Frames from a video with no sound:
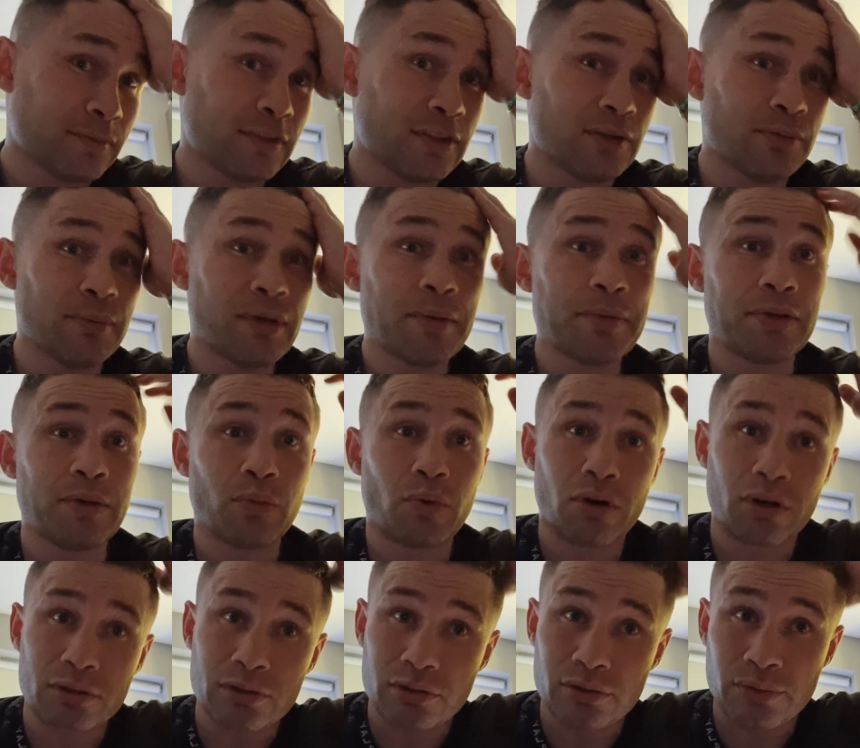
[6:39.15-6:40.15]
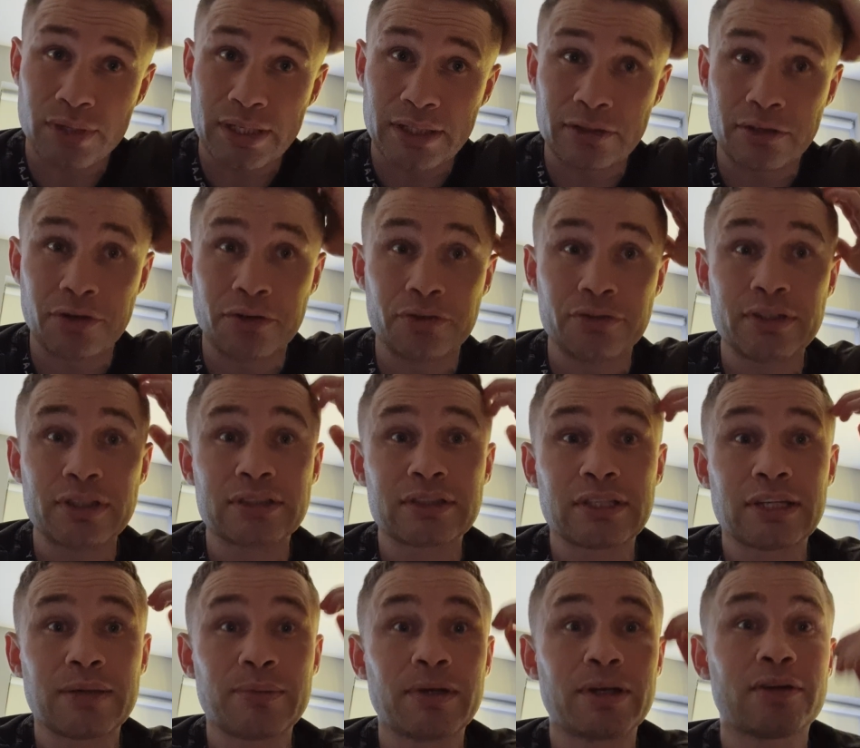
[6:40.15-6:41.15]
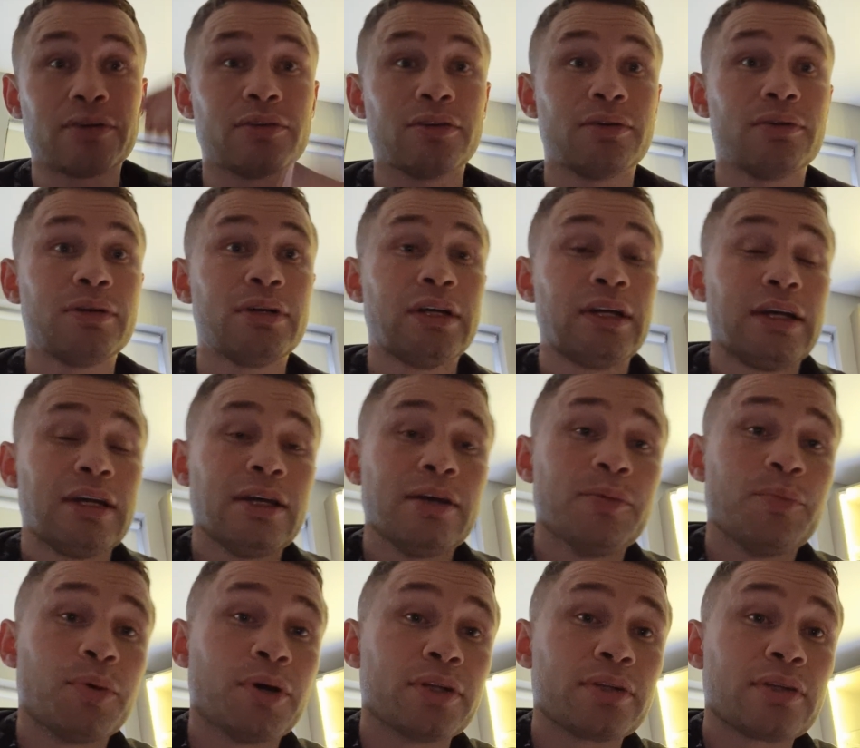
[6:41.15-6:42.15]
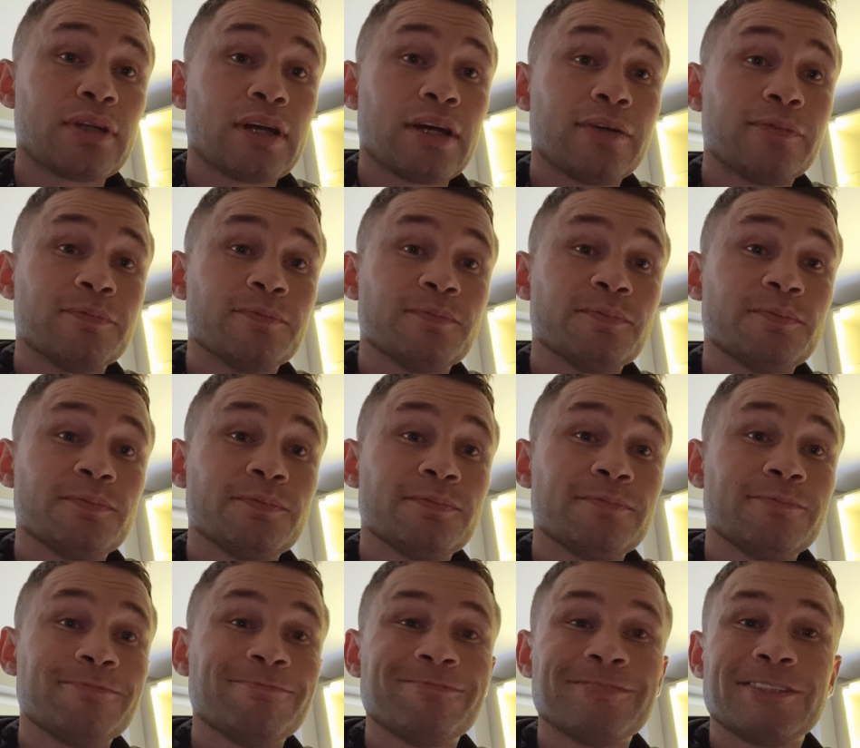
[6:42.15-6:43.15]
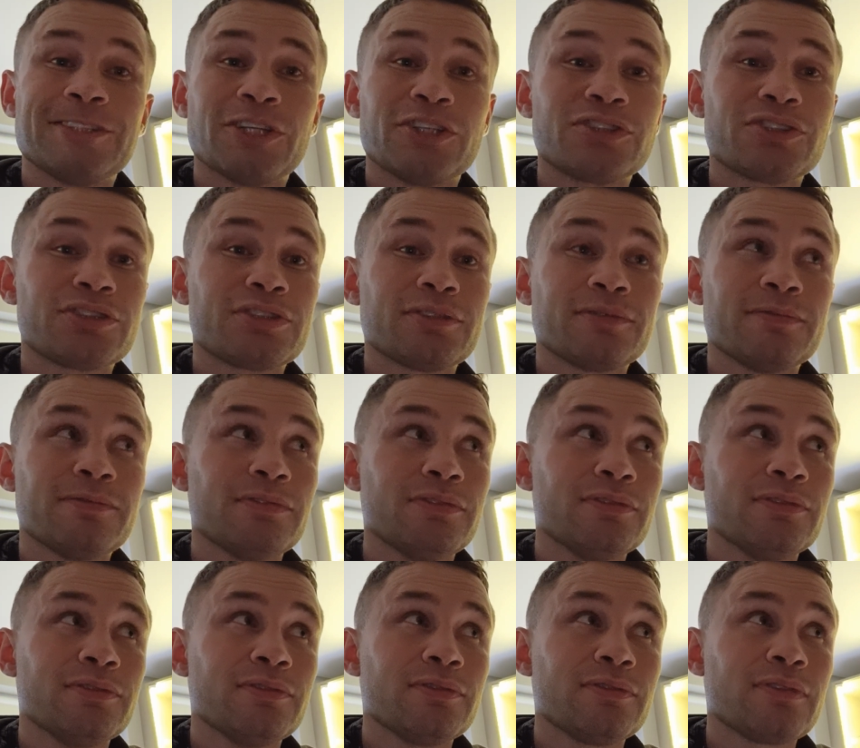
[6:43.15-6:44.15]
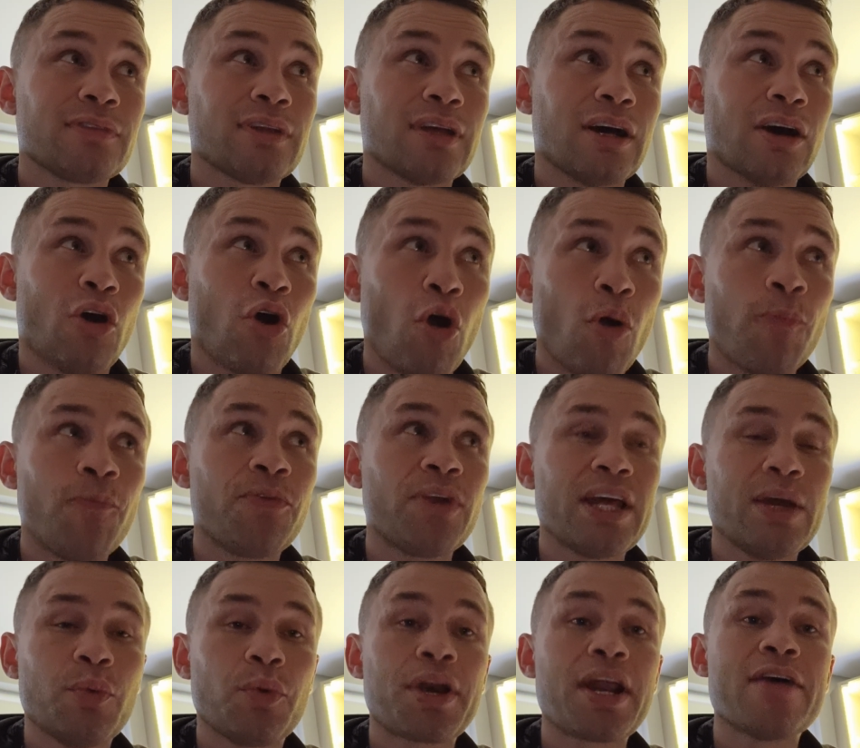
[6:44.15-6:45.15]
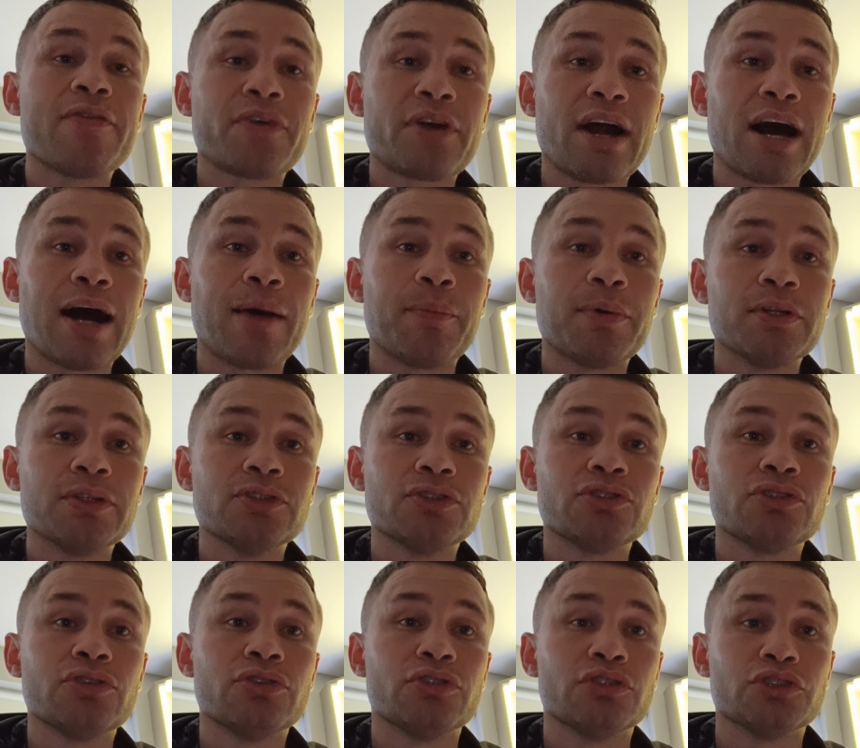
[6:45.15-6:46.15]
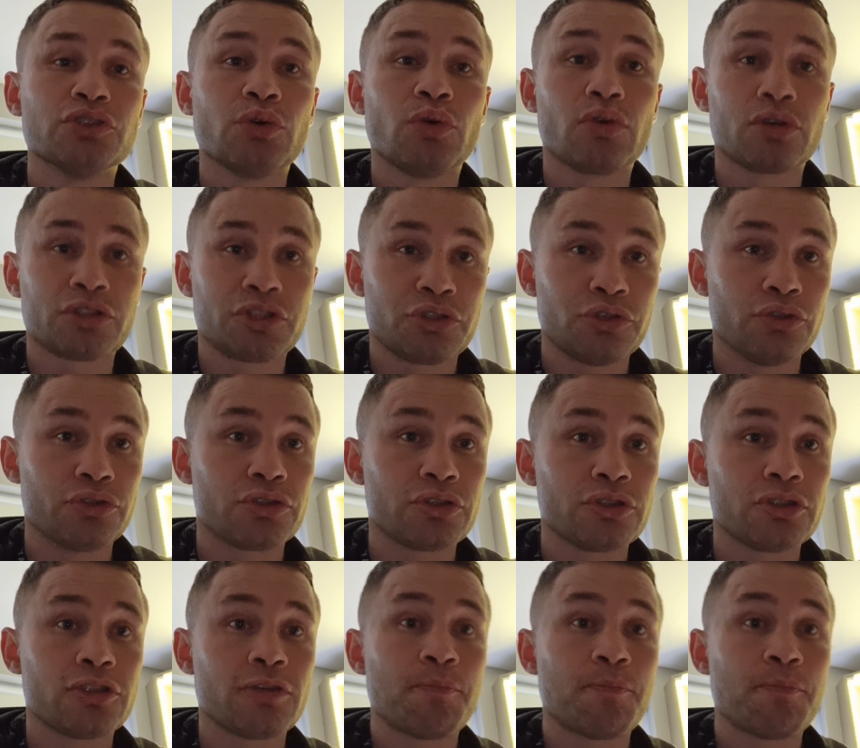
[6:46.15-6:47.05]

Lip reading: Maybe he'll walk to the ring in the nude this time. I don't know, but just hopefully whatever happens, there's no excuses.